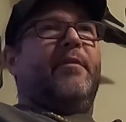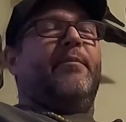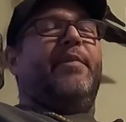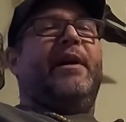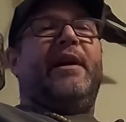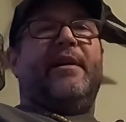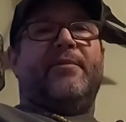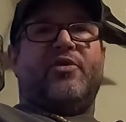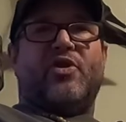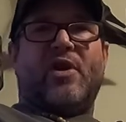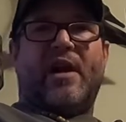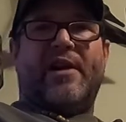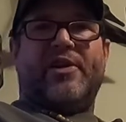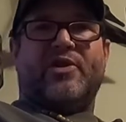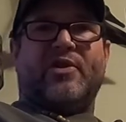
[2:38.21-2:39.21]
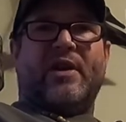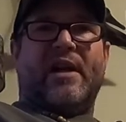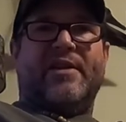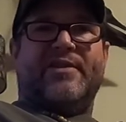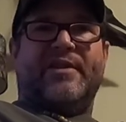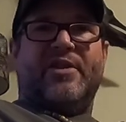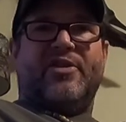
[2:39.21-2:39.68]
But I'm trying to
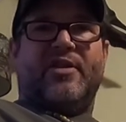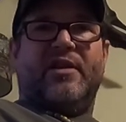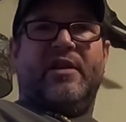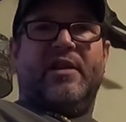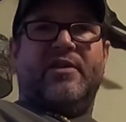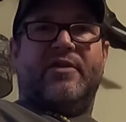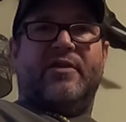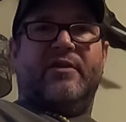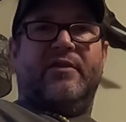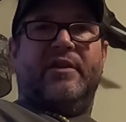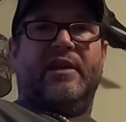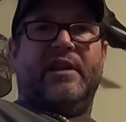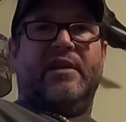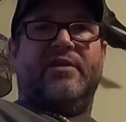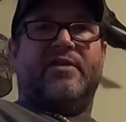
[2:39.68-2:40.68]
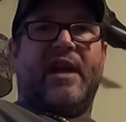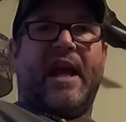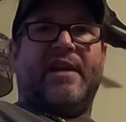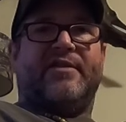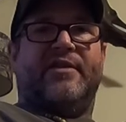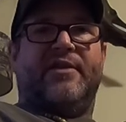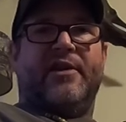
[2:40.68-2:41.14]
transition into the
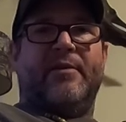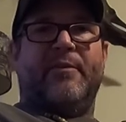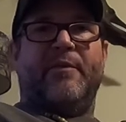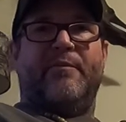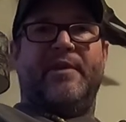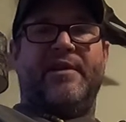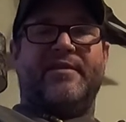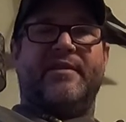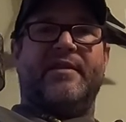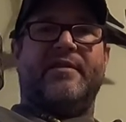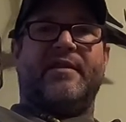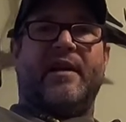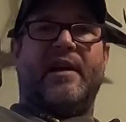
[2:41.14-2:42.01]
taxidermy business.